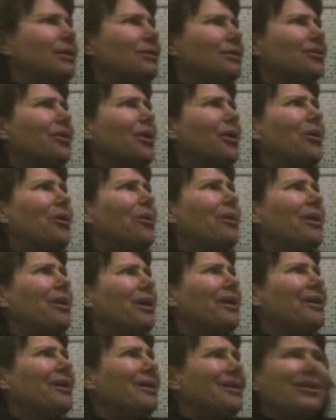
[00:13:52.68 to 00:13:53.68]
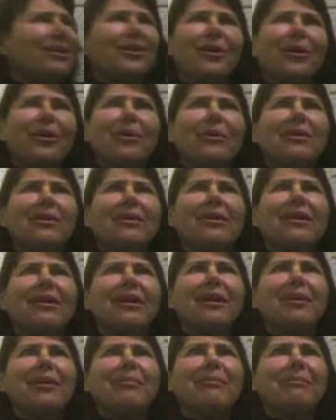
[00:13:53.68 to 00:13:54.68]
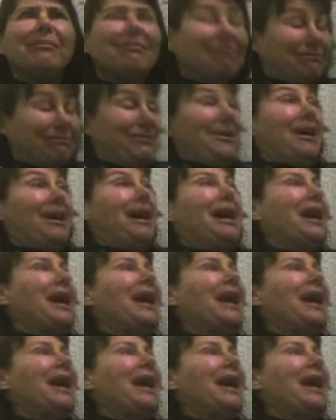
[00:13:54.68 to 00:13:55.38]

So, you know, I